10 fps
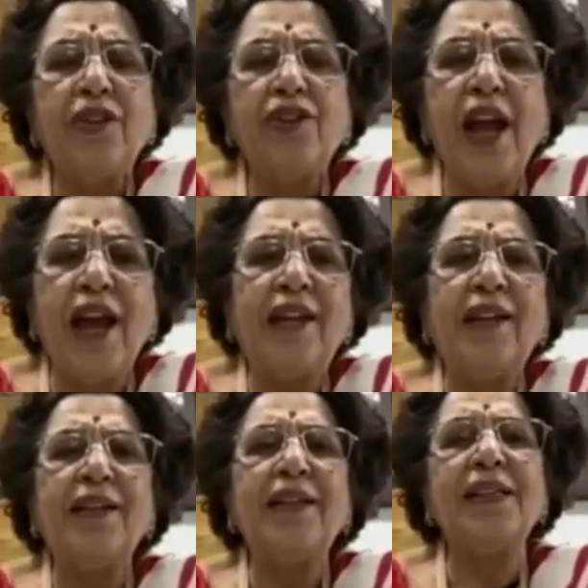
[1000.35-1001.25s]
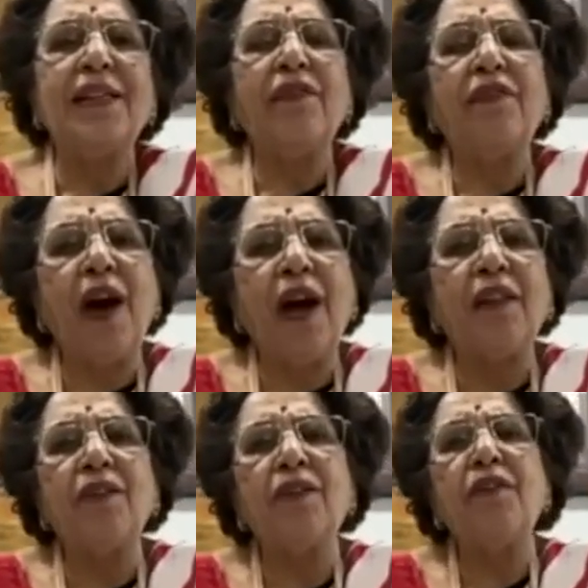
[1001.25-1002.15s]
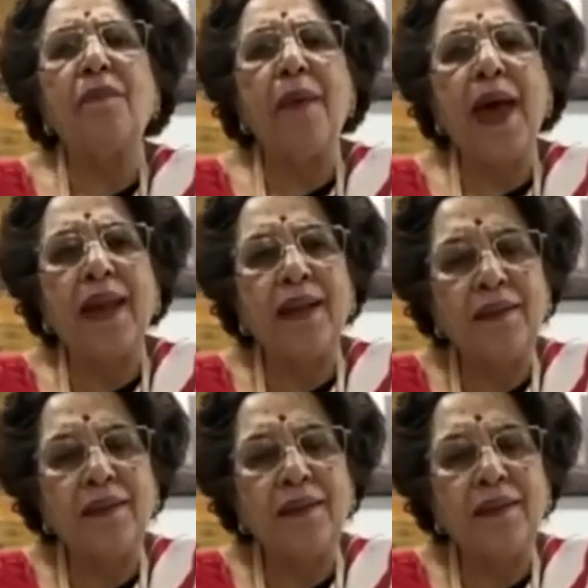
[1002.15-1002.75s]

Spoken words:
"Child is the father of man."